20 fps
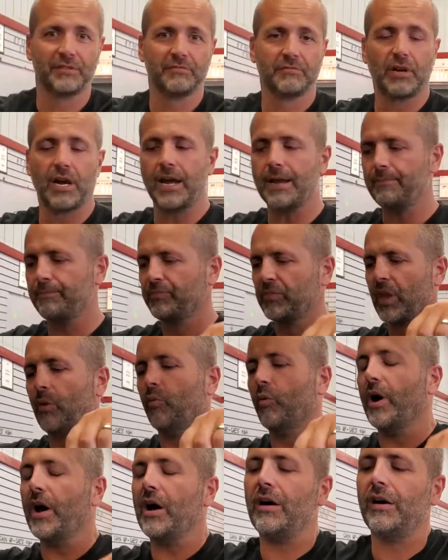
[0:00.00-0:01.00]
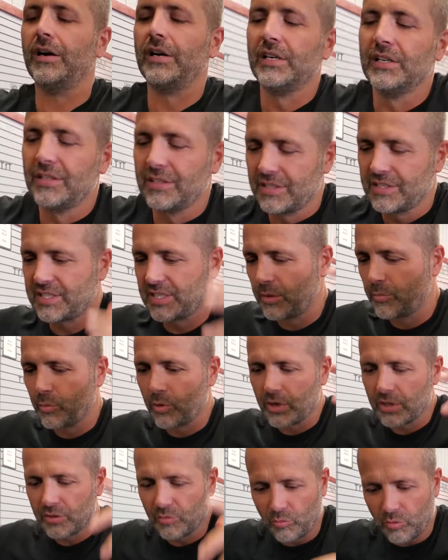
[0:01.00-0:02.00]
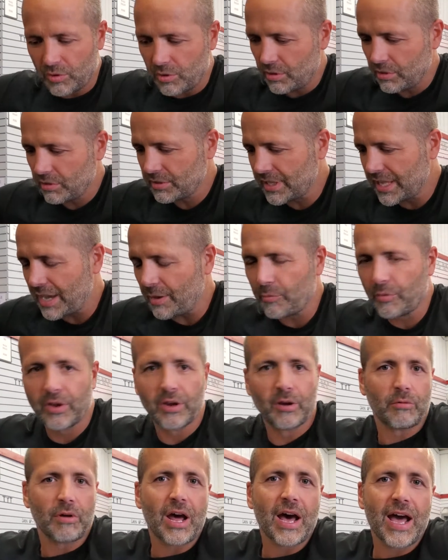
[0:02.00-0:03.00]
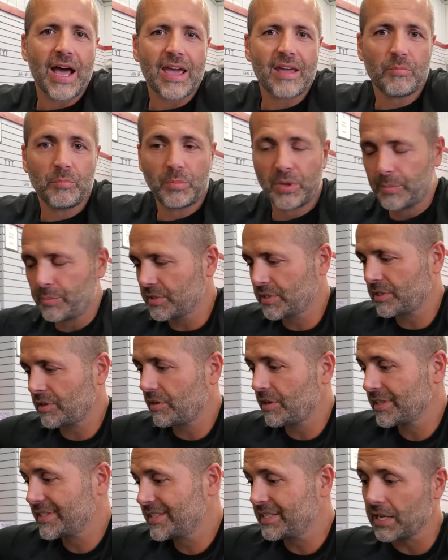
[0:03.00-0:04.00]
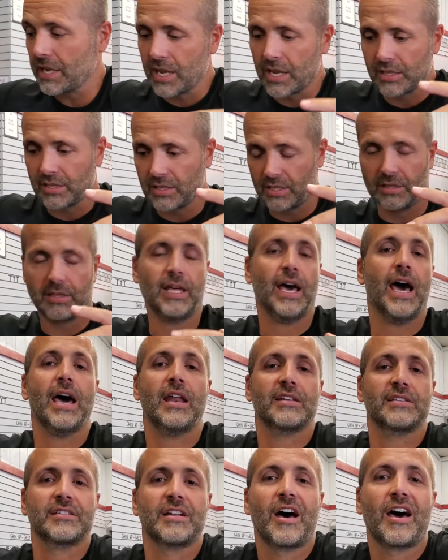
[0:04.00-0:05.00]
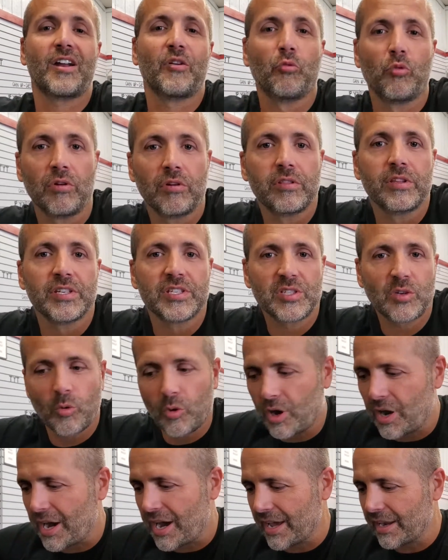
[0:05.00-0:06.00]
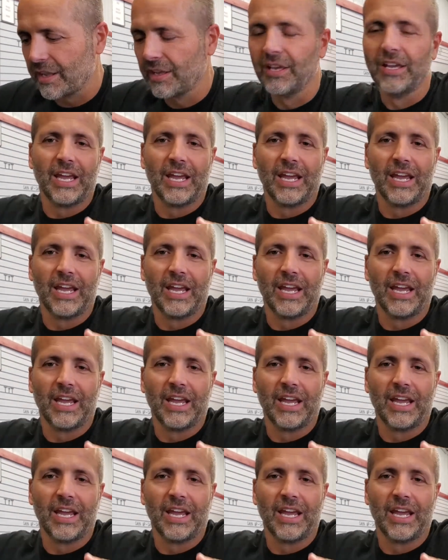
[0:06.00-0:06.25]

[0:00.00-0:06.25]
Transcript: right? Well, somewhere in the world that went awry and people started saying that that is not a worthy squat.